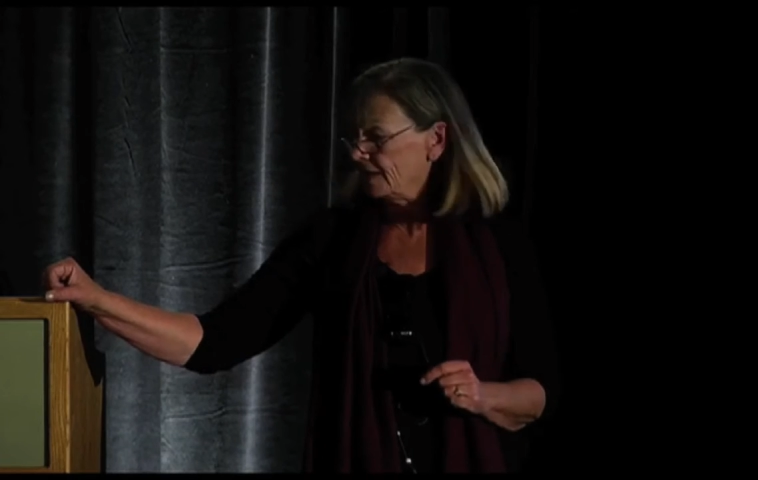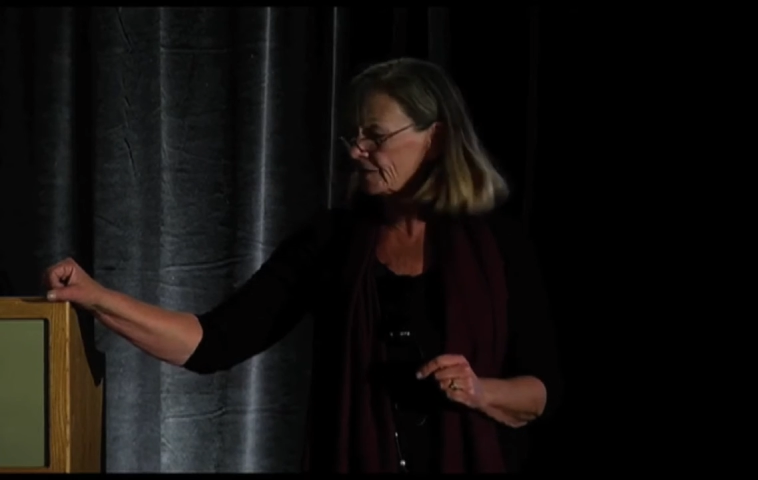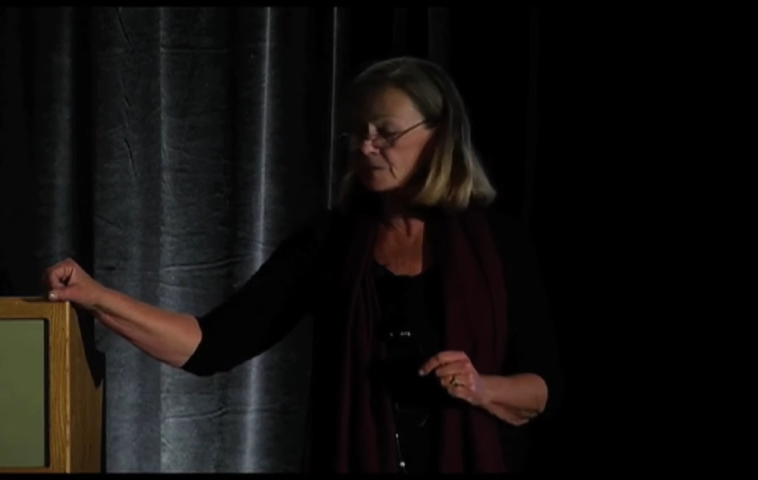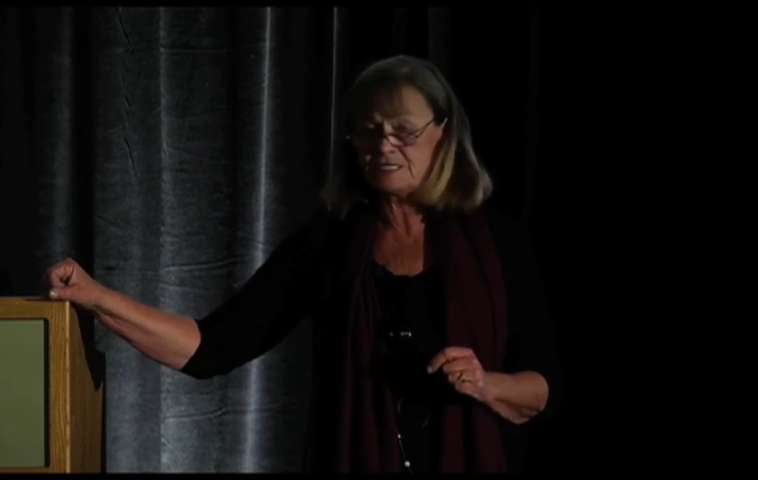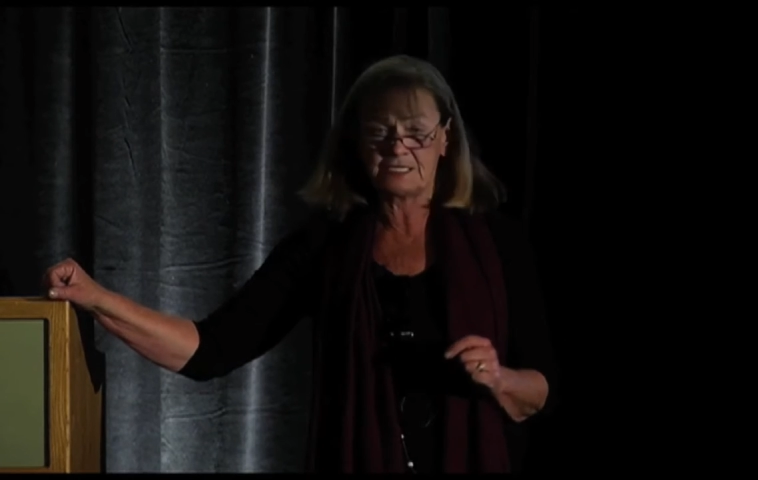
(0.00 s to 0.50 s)

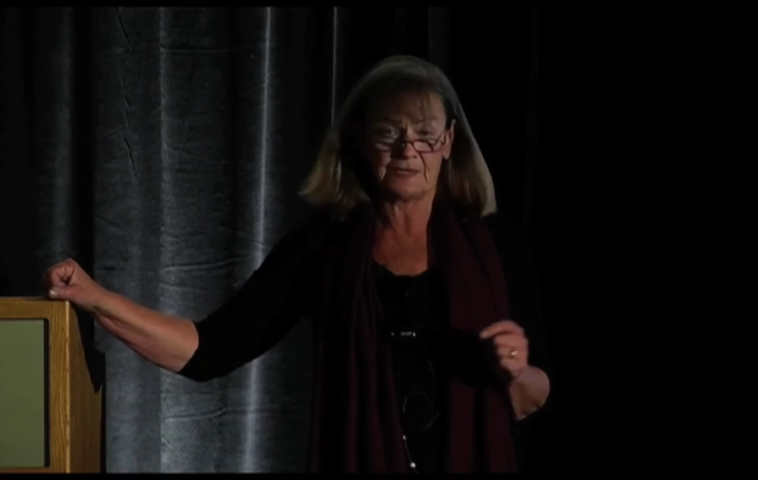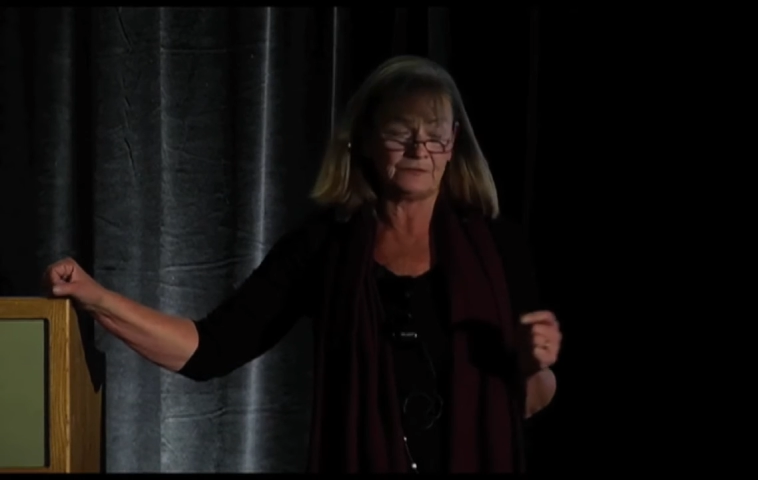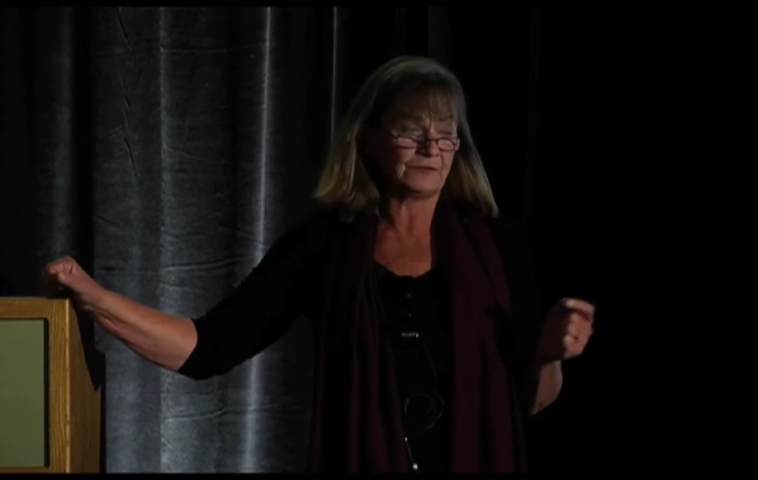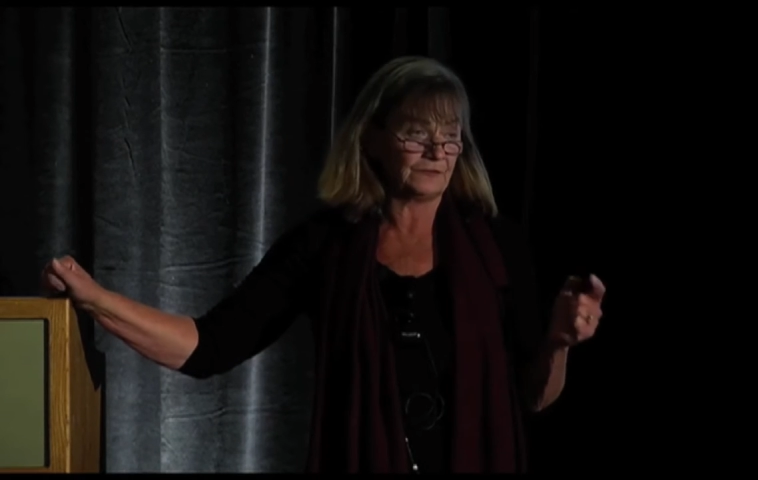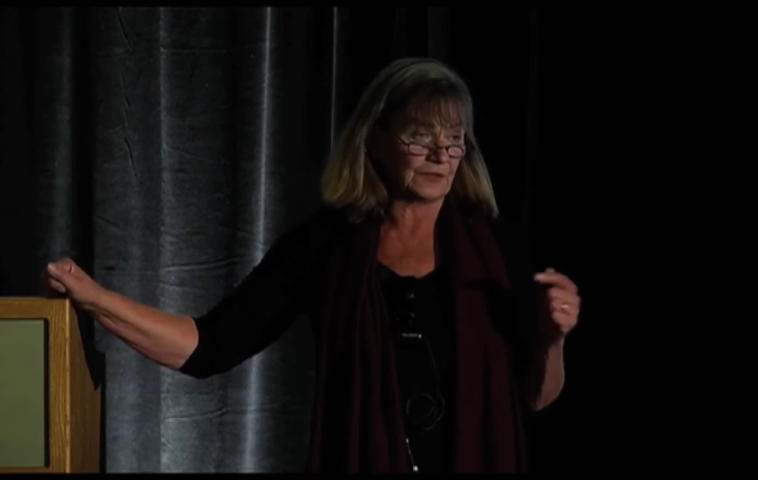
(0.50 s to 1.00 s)
has
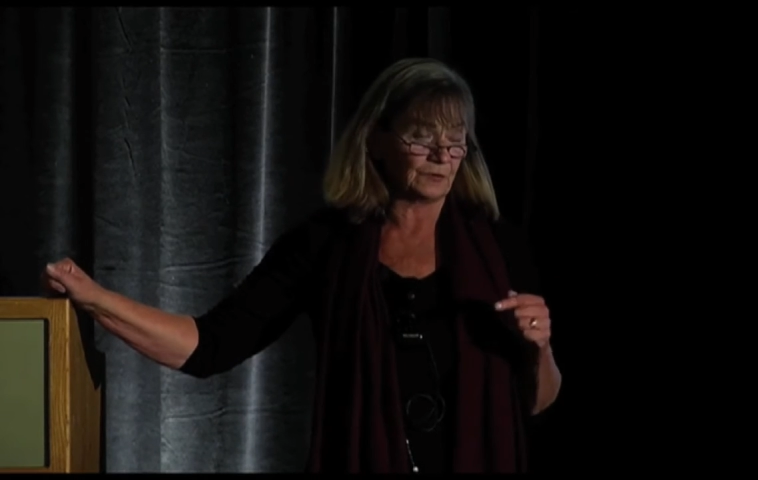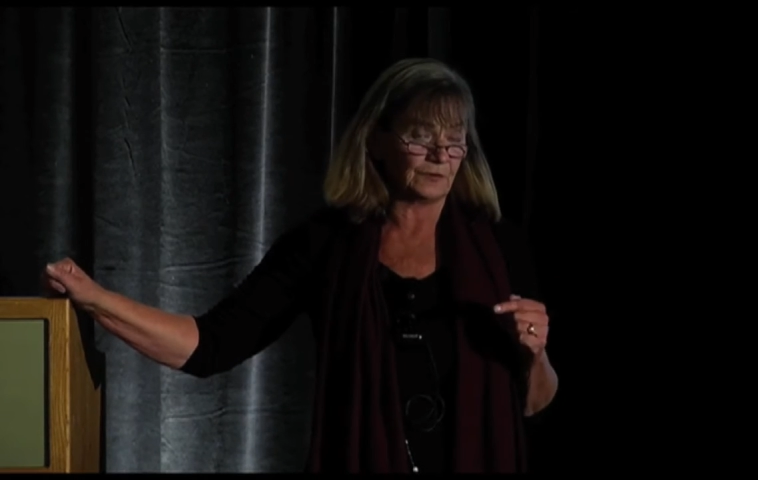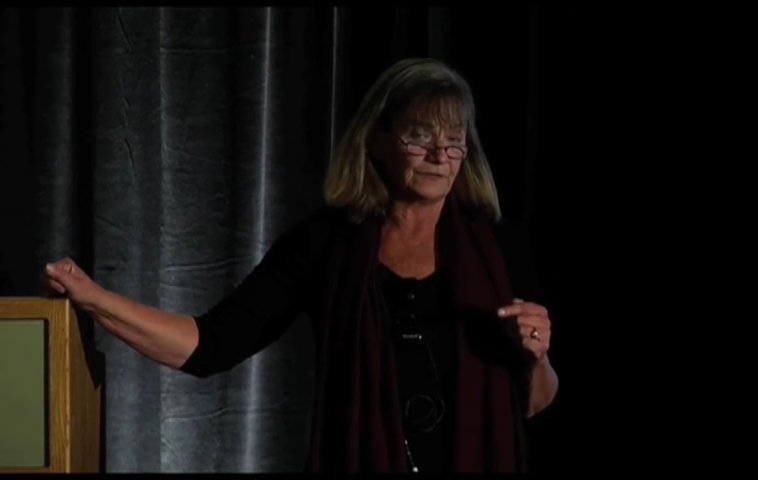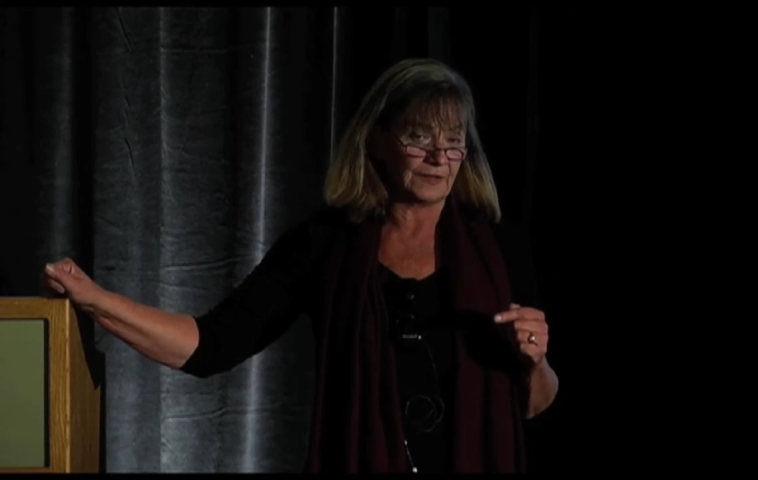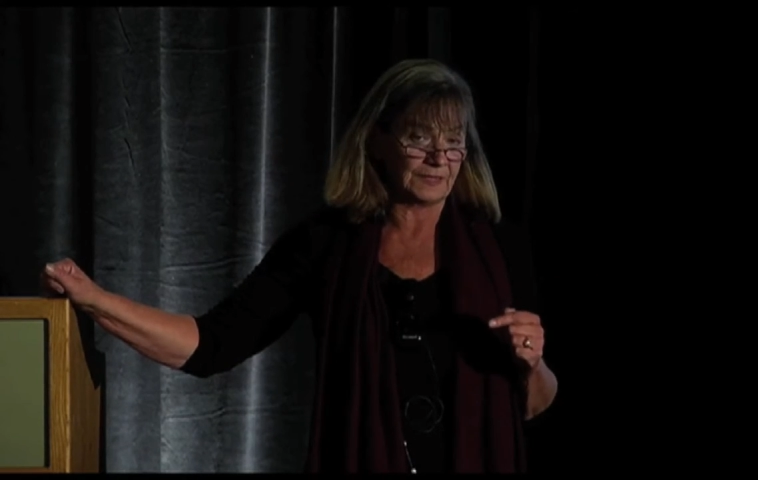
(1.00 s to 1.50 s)
received
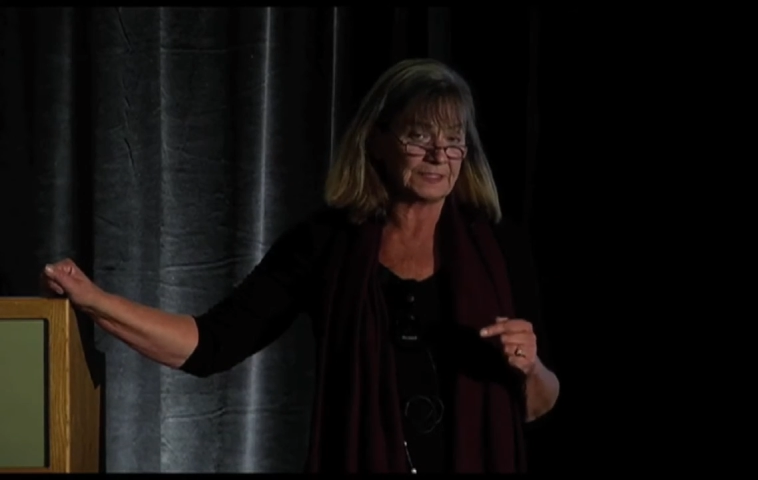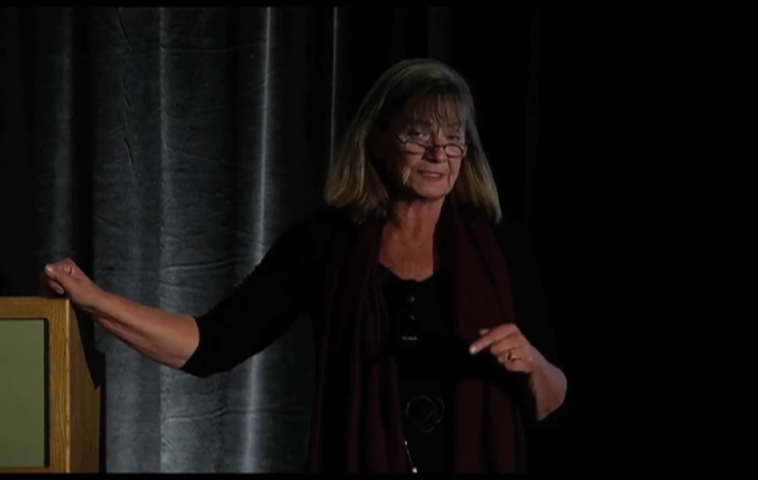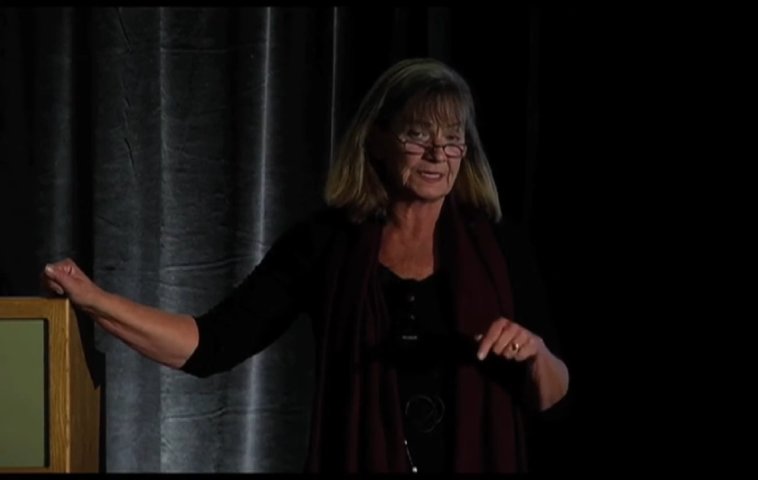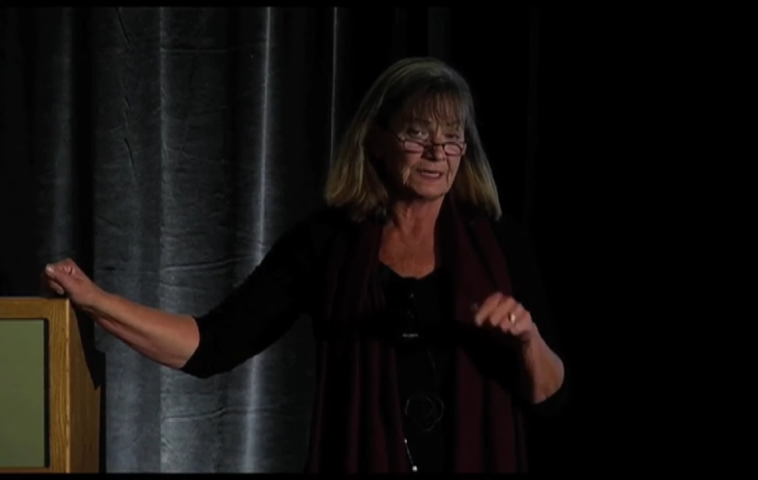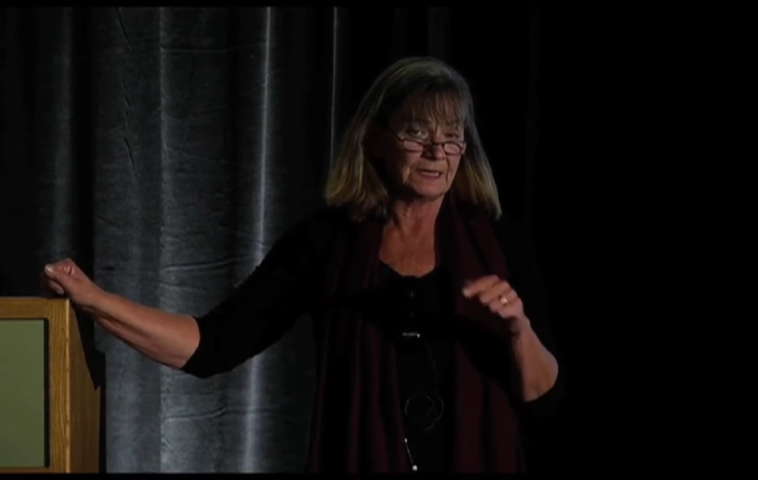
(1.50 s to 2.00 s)
federal funds